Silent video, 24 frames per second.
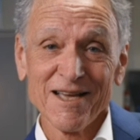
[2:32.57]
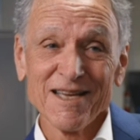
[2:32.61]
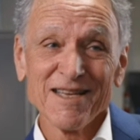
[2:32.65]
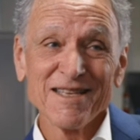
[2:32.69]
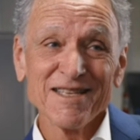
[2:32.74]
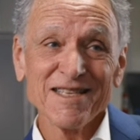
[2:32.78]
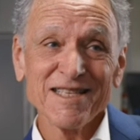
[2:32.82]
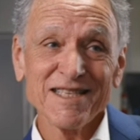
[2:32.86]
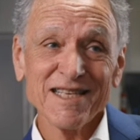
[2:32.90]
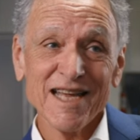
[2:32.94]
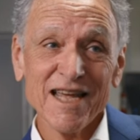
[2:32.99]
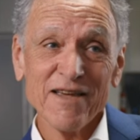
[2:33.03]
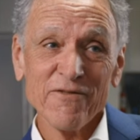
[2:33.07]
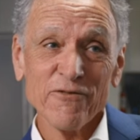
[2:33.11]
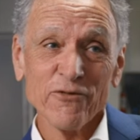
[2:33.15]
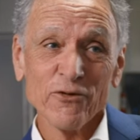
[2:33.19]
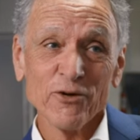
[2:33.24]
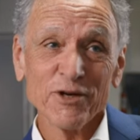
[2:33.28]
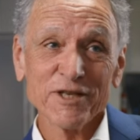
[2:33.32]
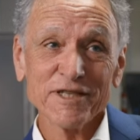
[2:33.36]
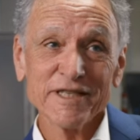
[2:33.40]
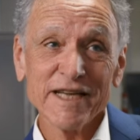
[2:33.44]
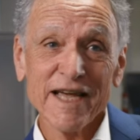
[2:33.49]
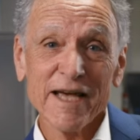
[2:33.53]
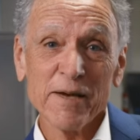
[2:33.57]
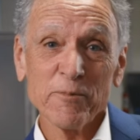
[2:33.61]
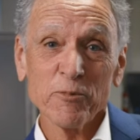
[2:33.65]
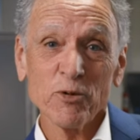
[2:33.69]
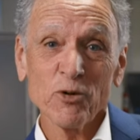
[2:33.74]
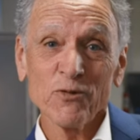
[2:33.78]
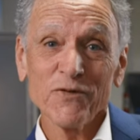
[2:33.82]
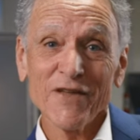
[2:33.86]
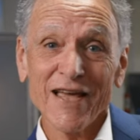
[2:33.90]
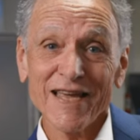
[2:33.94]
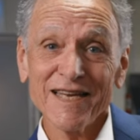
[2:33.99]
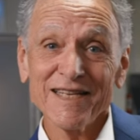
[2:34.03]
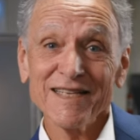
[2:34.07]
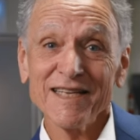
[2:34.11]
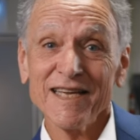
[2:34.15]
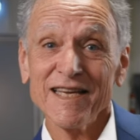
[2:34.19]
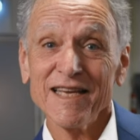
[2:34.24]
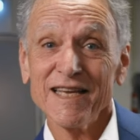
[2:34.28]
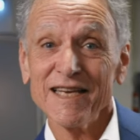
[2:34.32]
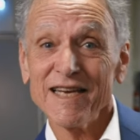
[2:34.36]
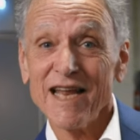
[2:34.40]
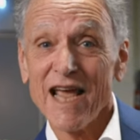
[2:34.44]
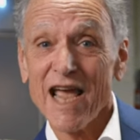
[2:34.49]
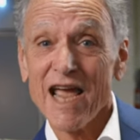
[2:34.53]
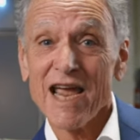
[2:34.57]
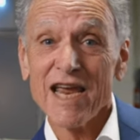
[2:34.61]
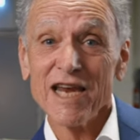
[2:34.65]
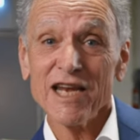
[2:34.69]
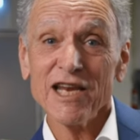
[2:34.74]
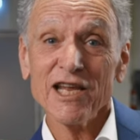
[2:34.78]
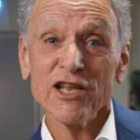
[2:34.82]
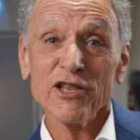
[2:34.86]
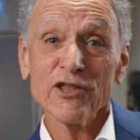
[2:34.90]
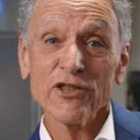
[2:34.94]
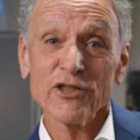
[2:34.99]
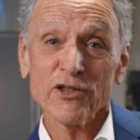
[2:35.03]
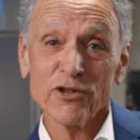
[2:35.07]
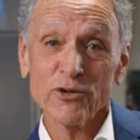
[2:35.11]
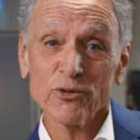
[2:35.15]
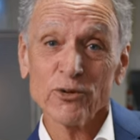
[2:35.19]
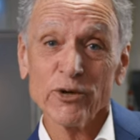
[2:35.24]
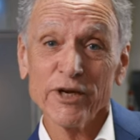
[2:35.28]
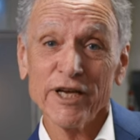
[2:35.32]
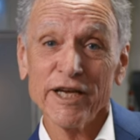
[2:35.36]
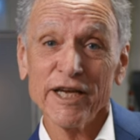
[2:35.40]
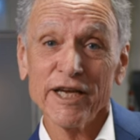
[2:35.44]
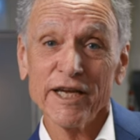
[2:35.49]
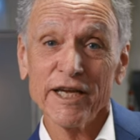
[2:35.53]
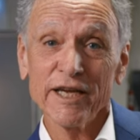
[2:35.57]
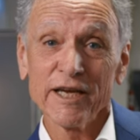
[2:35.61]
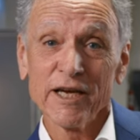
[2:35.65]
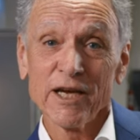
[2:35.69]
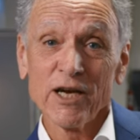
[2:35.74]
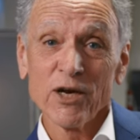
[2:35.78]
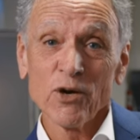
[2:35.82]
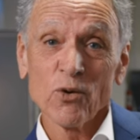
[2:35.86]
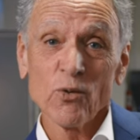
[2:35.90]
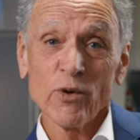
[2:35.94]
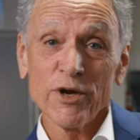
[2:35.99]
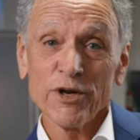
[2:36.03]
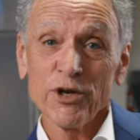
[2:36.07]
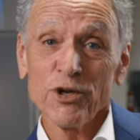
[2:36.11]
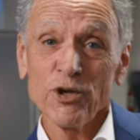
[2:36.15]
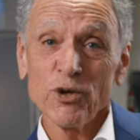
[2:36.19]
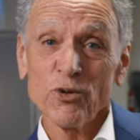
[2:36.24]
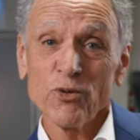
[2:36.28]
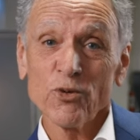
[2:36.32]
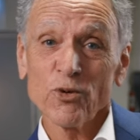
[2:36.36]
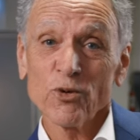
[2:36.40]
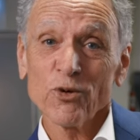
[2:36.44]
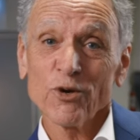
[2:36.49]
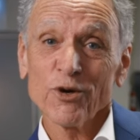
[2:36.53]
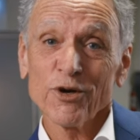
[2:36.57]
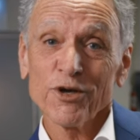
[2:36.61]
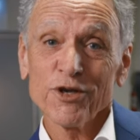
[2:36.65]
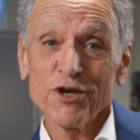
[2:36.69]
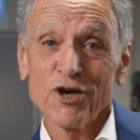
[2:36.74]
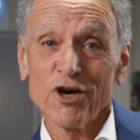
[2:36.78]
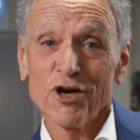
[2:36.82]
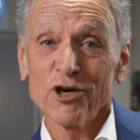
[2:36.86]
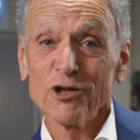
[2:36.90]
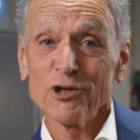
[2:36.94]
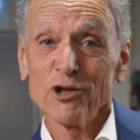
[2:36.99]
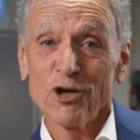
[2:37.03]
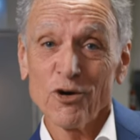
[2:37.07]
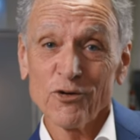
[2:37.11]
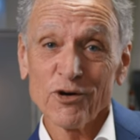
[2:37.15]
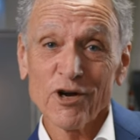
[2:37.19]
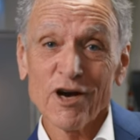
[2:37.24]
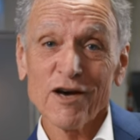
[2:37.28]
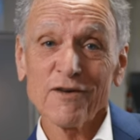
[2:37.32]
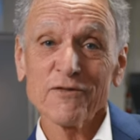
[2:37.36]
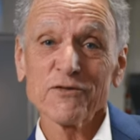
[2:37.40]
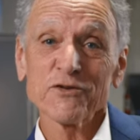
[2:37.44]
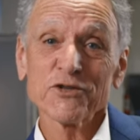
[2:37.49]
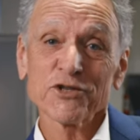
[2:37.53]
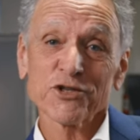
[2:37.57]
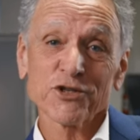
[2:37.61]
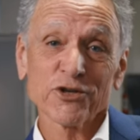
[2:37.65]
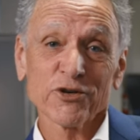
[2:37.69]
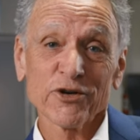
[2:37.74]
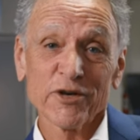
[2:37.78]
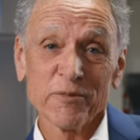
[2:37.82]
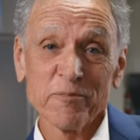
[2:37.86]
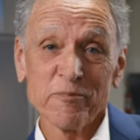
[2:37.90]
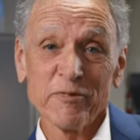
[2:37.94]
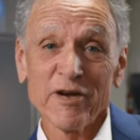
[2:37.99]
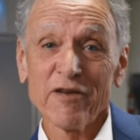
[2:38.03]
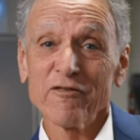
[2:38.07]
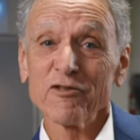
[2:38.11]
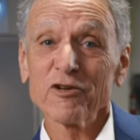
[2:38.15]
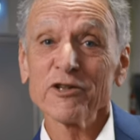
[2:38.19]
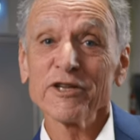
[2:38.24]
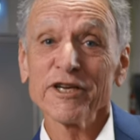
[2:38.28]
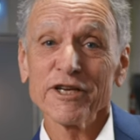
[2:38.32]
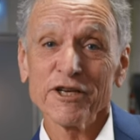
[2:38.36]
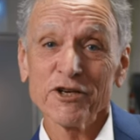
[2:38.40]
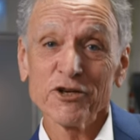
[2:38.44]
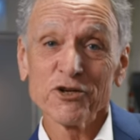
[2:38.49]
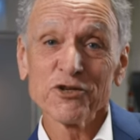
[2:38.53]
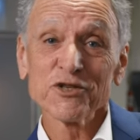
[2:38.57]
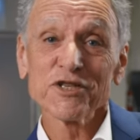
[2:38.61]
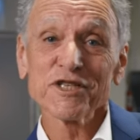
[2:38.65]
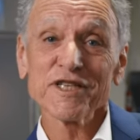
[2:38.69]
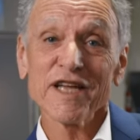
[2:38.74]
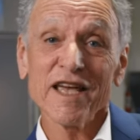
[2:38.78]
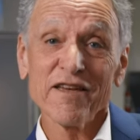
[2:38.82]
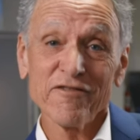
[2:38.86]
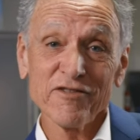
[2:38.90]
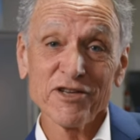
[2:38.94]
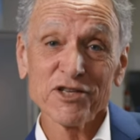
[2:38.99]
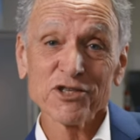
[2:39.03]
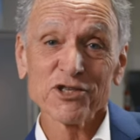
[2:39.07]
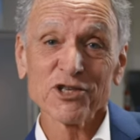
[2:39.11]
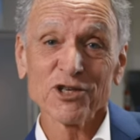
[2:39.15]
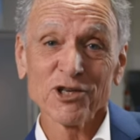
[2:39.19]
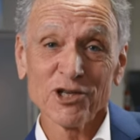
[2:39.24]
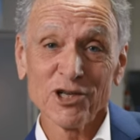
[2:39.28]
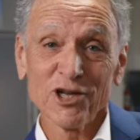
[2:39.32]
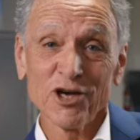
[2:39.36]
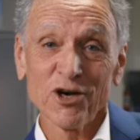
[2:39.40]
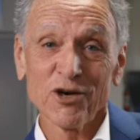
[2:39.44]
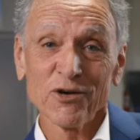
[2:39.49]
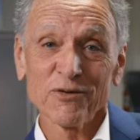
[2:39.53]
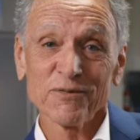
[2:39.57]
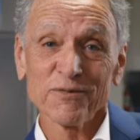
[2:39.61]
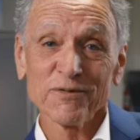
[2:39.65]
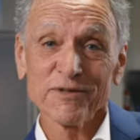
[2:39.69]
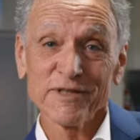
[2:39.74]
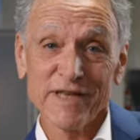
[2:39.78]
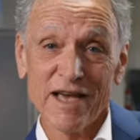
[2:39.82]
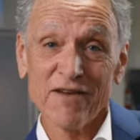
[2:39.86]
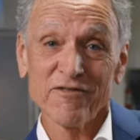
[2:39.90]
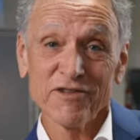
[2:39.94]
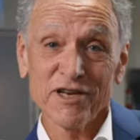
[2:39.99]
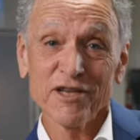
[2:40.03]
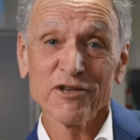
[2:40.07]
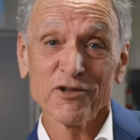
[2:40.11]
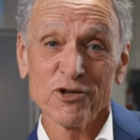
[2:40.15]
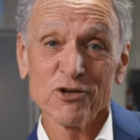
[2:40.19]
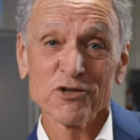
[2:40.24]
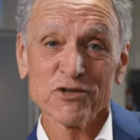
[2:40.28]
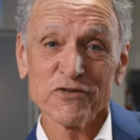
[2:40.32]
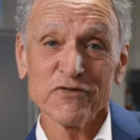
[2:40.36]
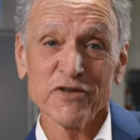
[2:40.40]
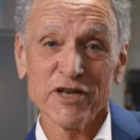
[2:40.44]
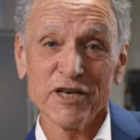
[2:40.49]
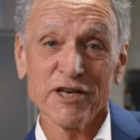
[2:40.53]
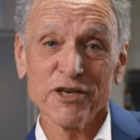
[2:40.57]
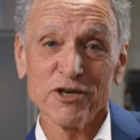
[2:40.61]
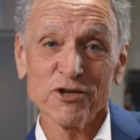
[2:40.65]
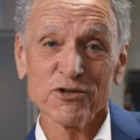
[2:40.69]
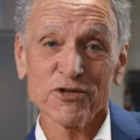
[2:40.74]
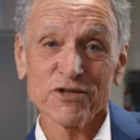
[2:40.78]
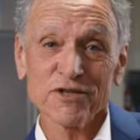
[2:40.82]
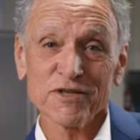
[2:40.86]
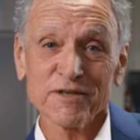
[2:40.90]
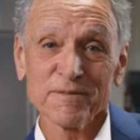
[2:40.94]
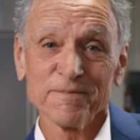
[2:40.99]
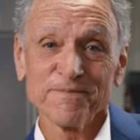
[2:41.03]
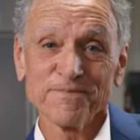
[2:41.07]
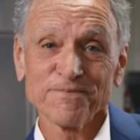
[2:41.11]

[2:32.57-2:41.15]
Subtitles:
Say, for example, 1983, when you were a young loan officer at Beverly Hills Savings and Loan. Do you have any of those videos?